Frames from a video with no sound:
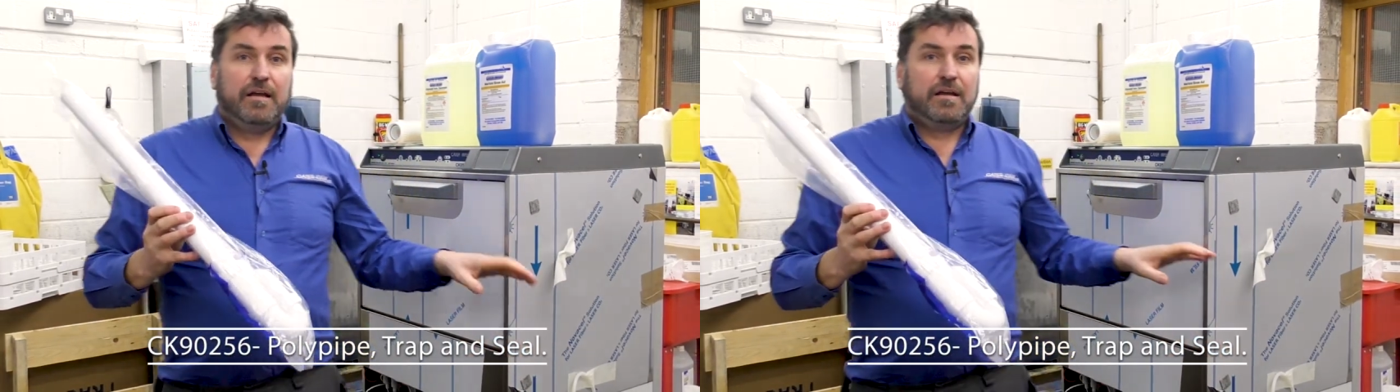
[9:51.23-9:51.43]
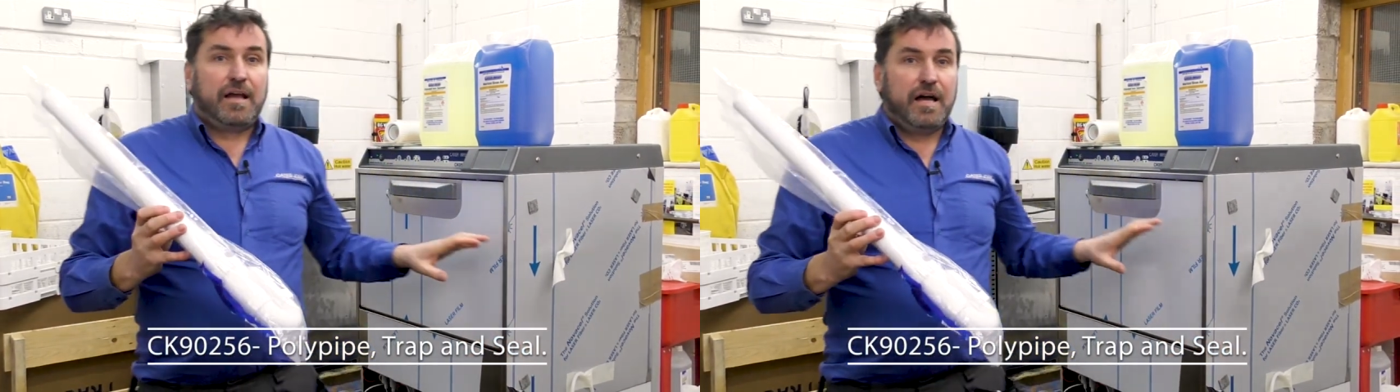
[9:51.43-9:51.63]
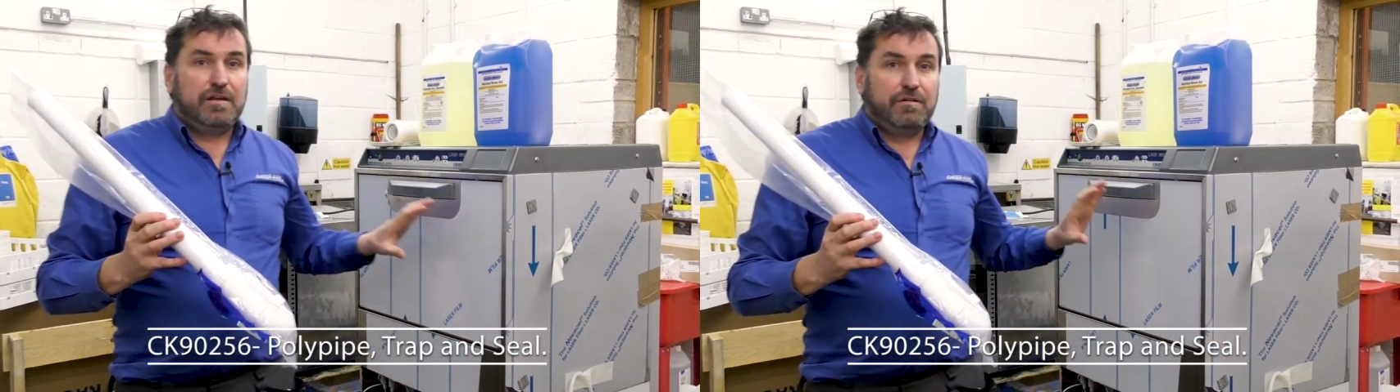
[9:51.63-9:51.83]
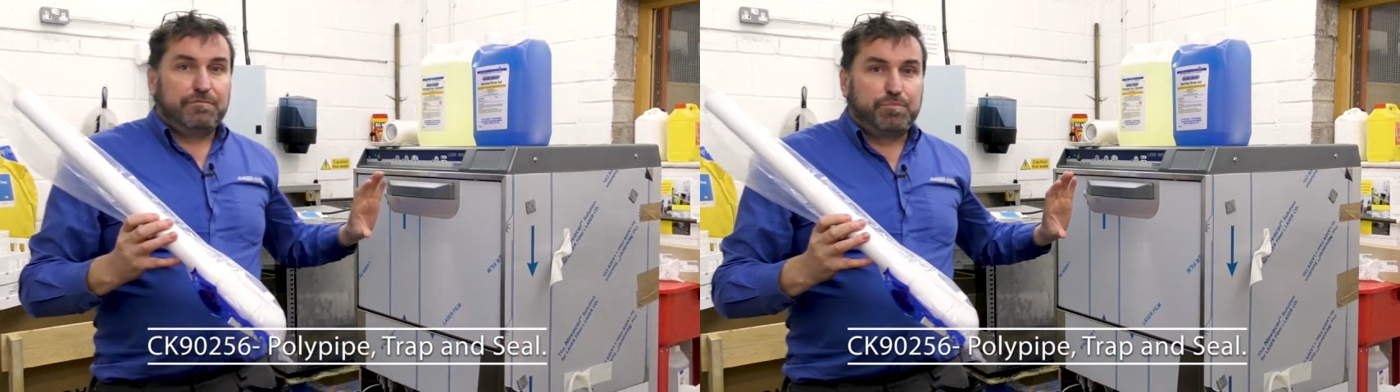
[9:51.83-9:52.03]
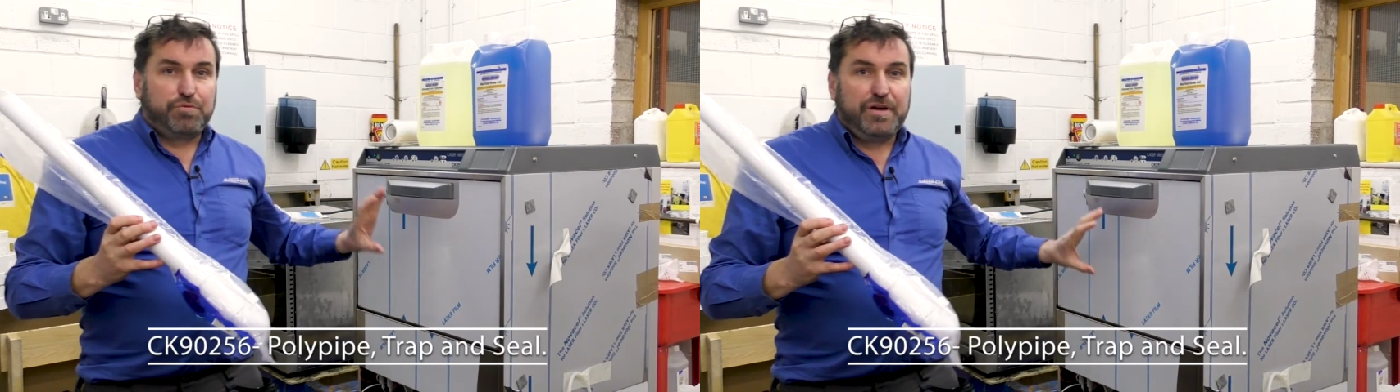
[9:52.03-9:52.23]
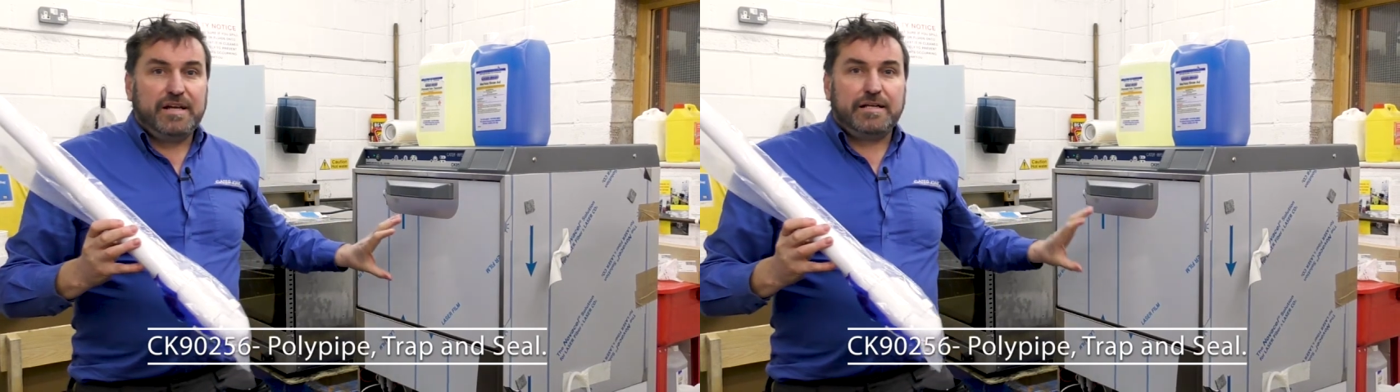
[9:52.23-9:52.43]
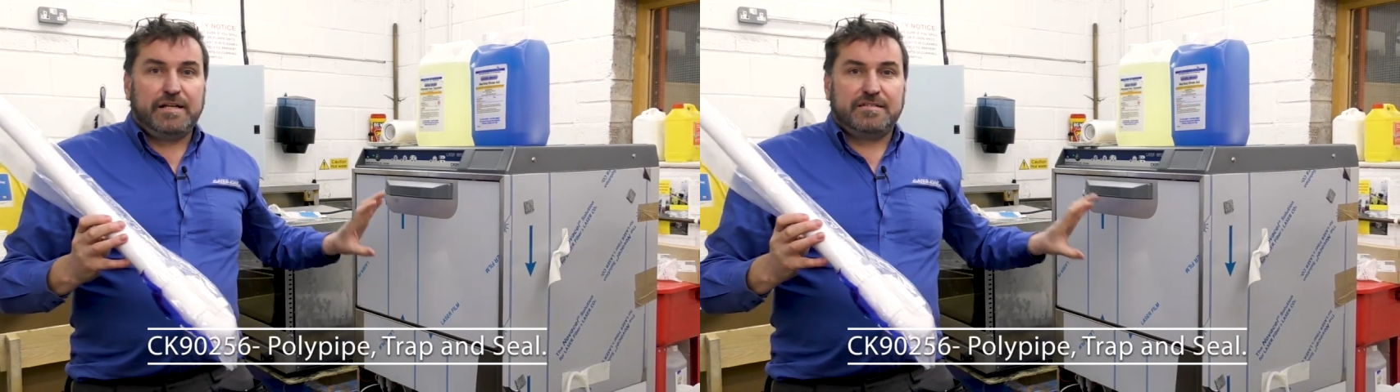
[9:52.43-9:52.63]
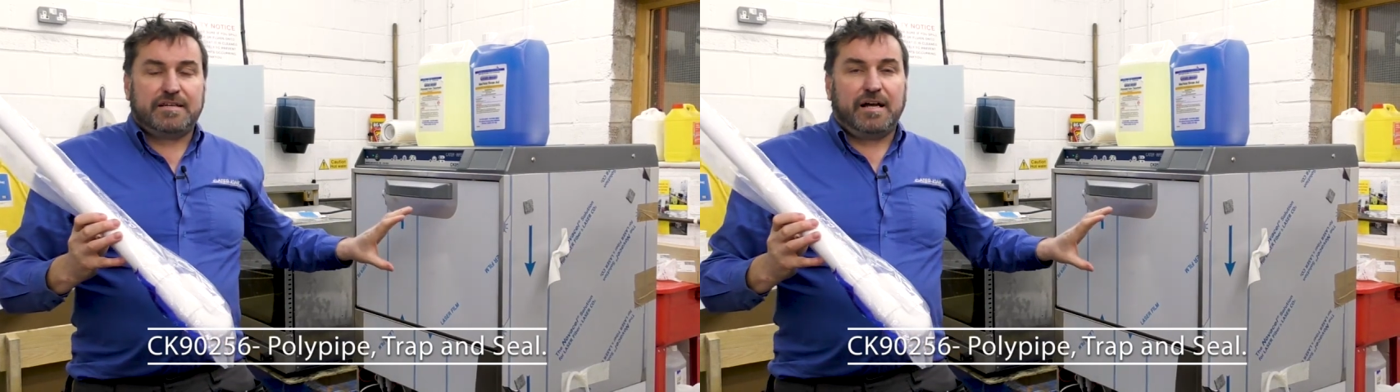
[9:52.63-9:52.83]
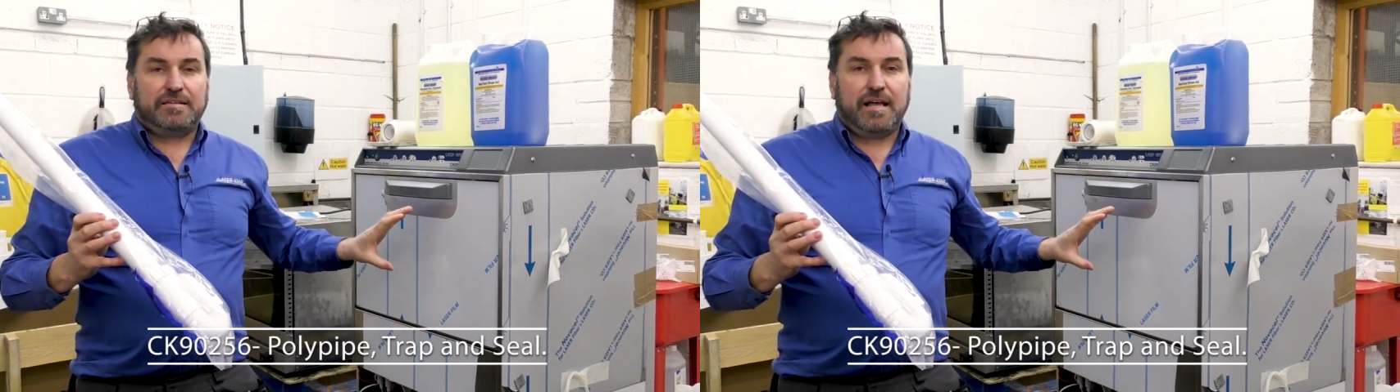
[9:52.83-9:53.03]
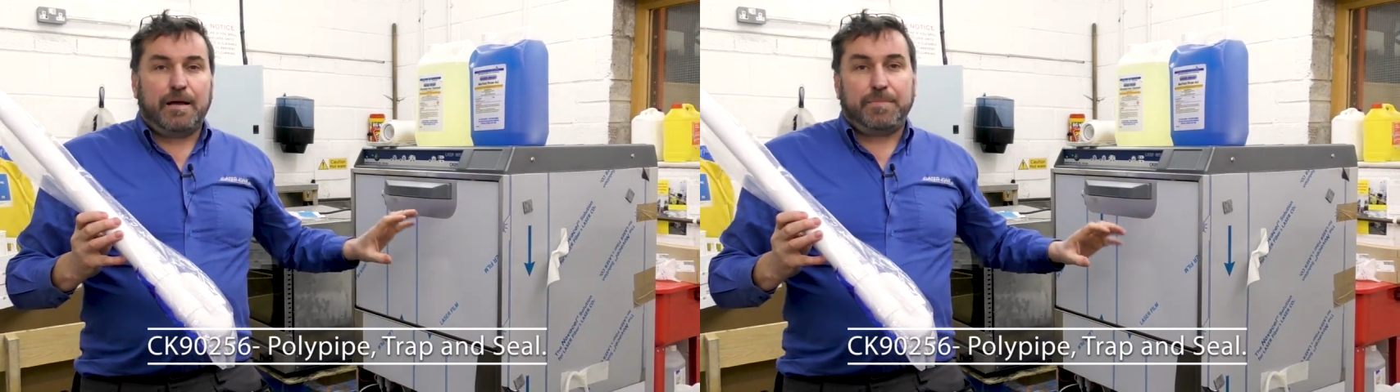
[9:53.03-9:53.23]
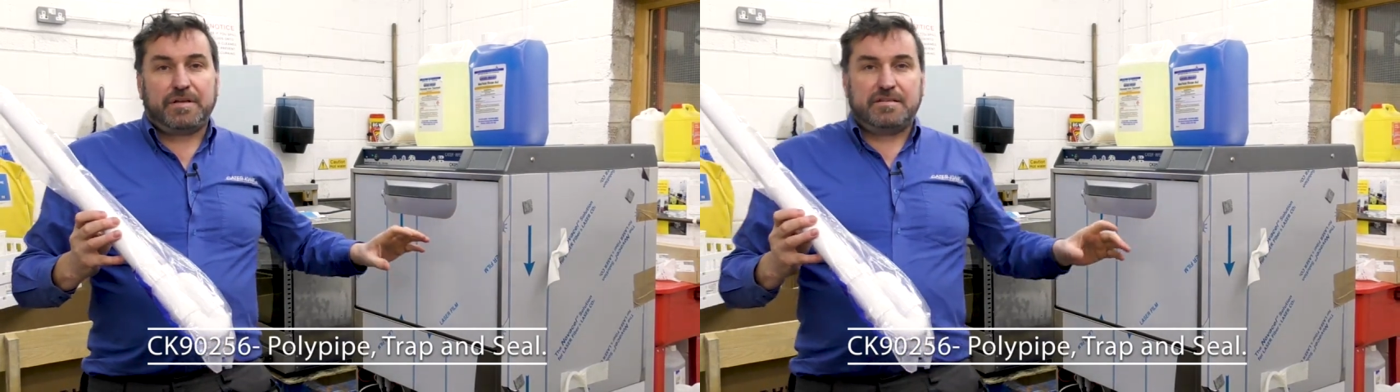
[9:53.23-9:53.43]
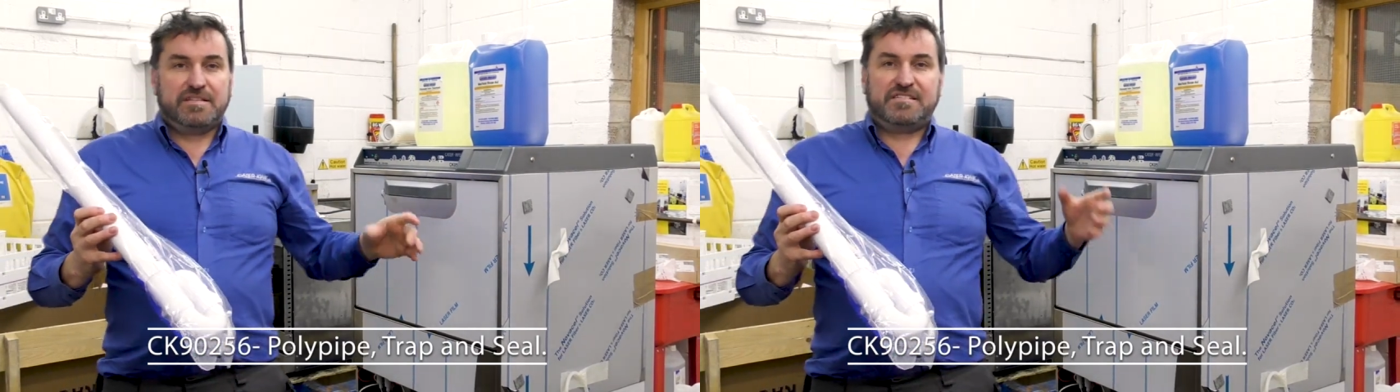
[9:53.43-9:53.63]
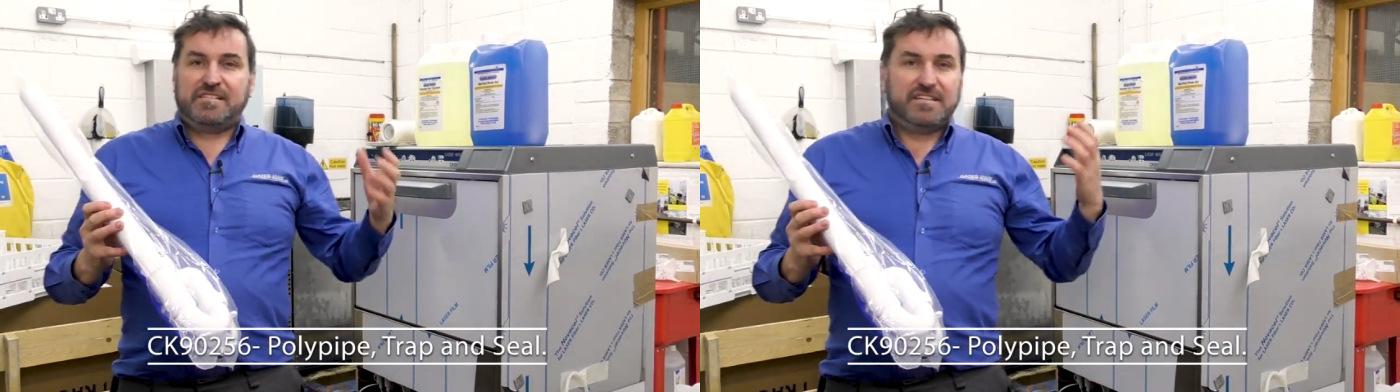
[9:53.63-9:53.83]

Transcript: kind of breed inside there because it's